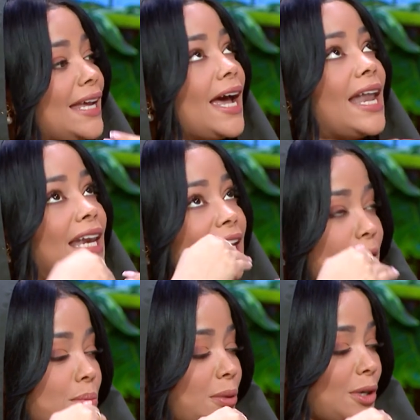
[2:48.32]
a leap,
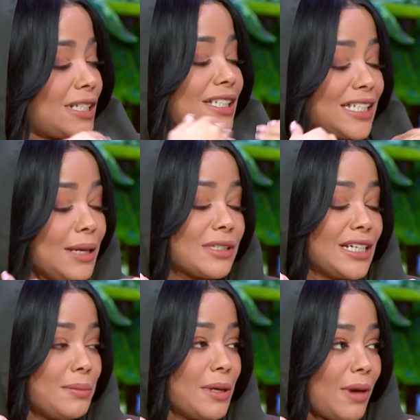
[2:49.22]
because it seems a
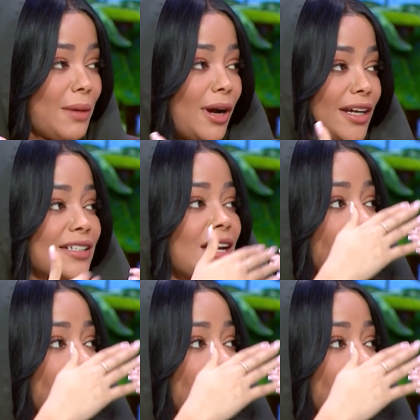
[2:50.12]
leap in my mind,